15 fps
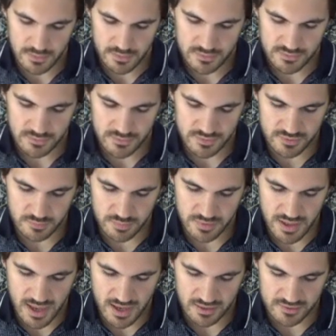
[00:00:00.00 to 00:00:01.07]
So this will be
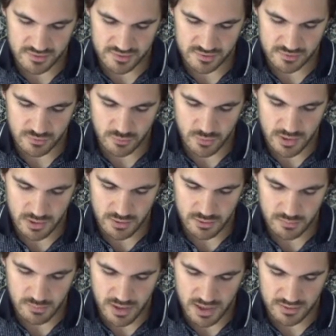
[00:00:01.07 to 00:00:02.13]
x squared
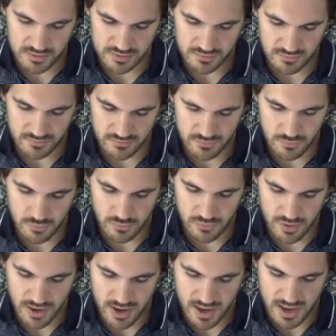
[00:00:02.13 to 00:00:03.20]
minus
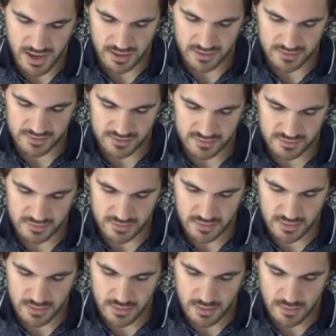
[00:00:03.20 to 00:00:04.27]
4x
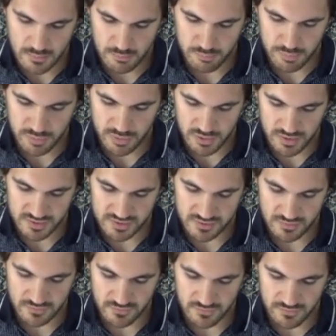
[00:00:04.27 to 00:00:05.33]
plus
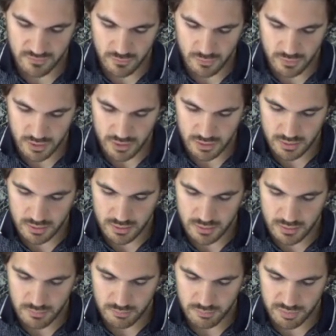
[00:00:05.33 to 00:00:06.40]
4
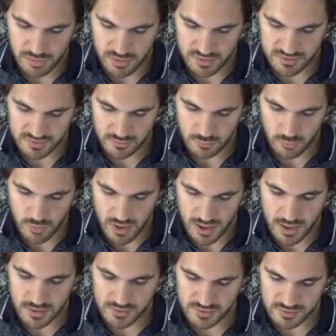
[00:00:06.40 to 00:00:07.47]
plus
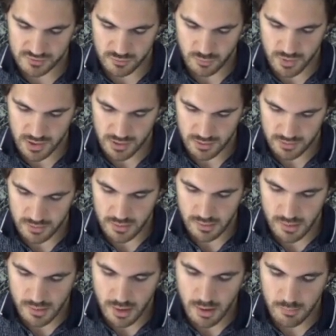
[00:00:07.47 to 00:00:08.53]
y squared
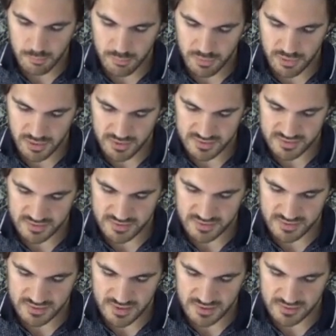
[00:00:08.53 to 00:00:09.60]
plus
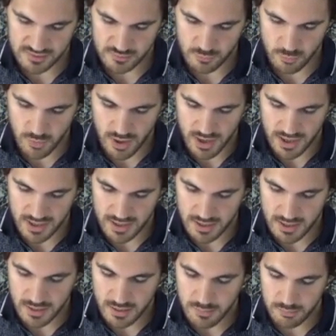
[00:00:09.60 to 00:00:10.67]
6y
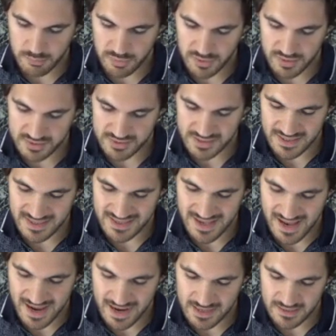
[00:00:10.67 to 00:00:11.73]
plus
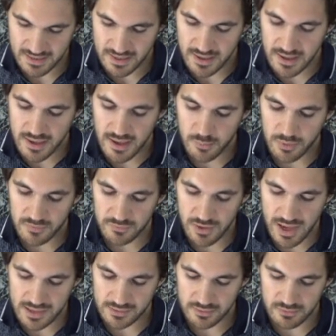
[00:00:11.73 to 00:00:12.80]
9. And we have
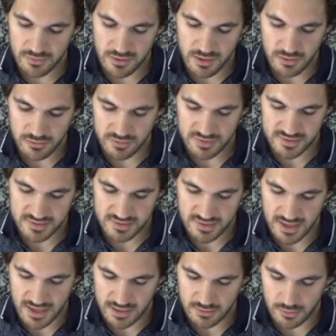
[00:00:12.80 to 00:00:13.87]
to add that to the other
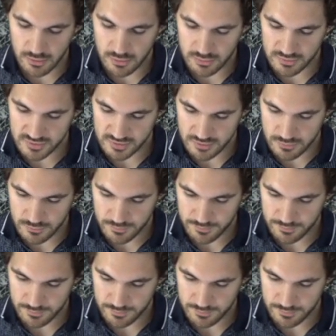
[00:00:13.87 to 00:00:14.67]
side also.